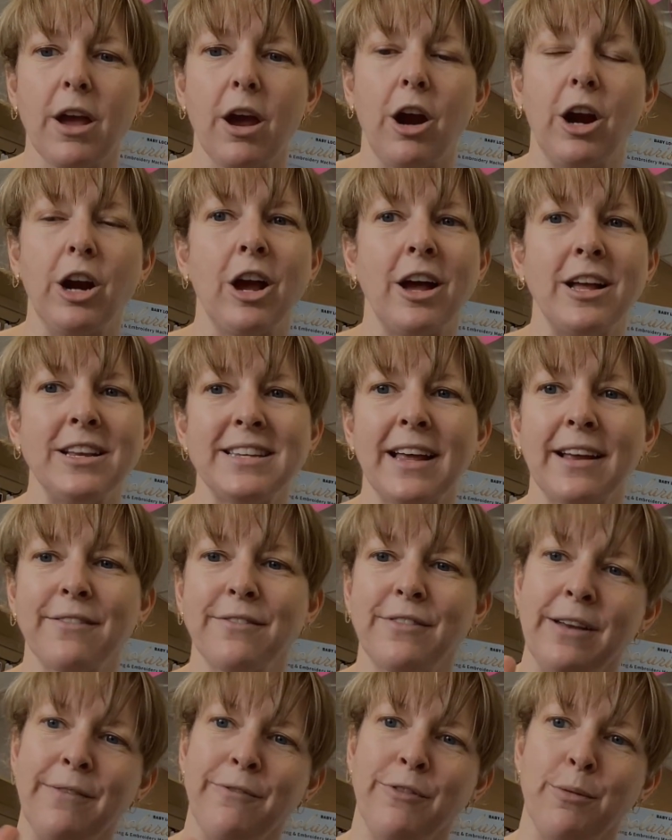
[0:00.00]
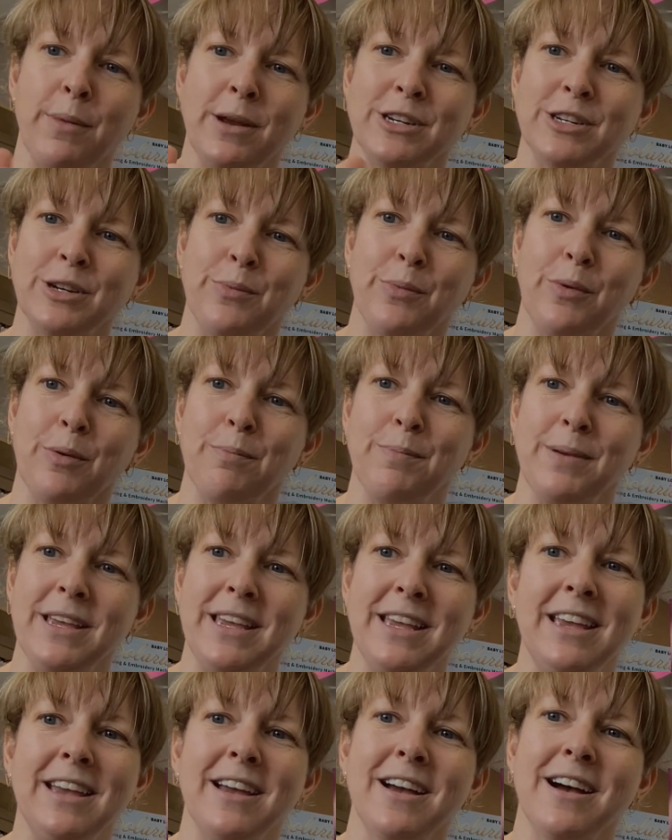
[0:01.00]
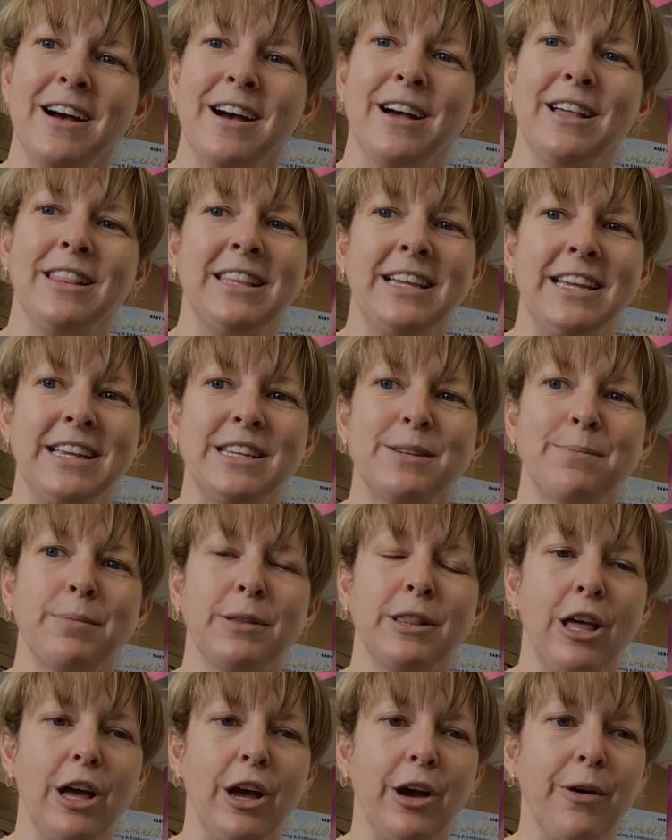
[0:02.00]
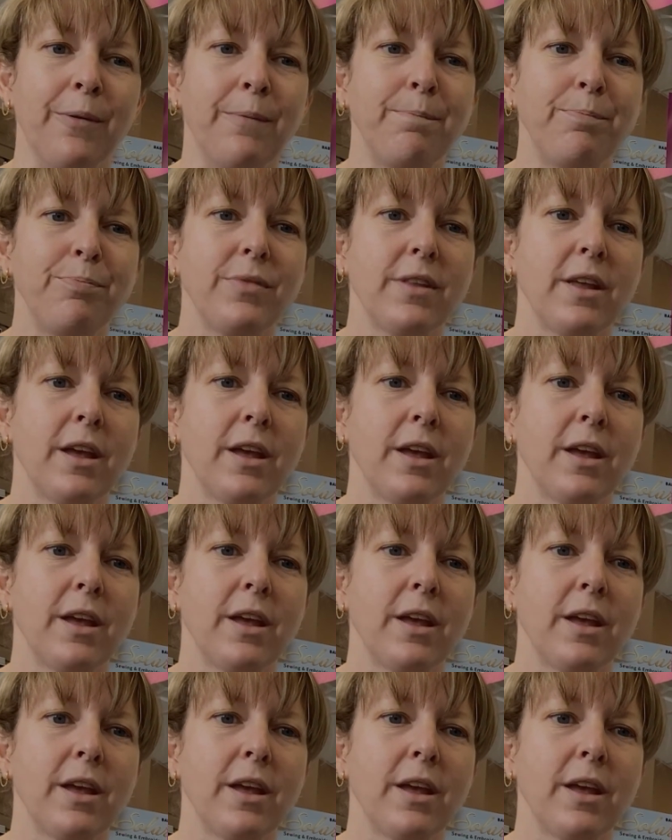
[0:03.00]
Our contact information will be uh, linked below.